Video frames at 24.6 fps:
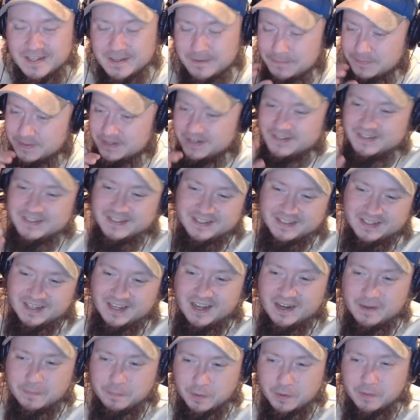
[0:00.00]
because this is
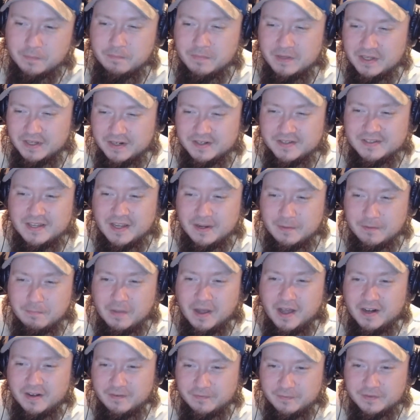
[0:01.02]
kind of putting me in, a, in
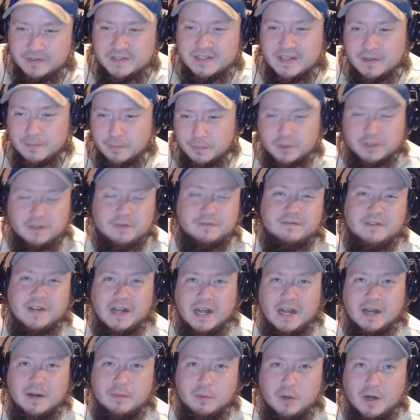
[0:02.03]
mind of a similar
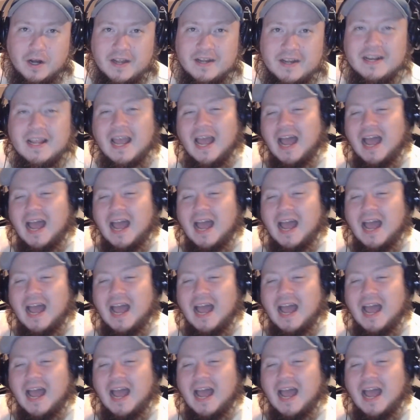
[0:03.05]
vibe, right?